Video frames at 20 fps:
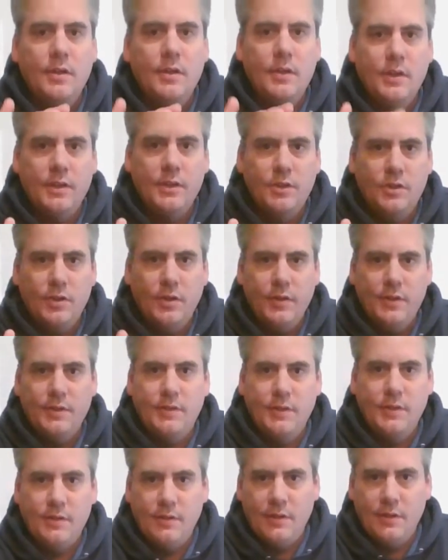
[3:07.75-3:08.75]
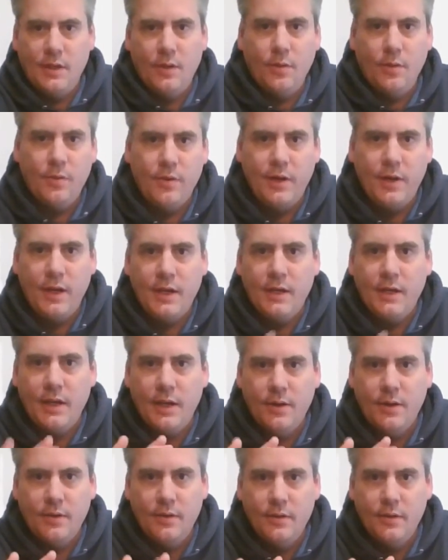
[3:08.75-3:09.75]
You're going to show this as you say, hold your hand
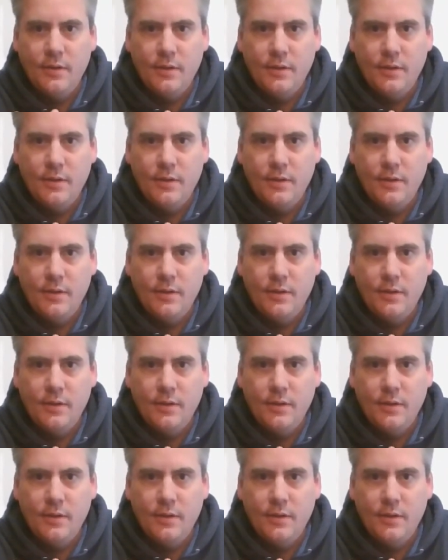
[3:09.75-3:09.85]
out.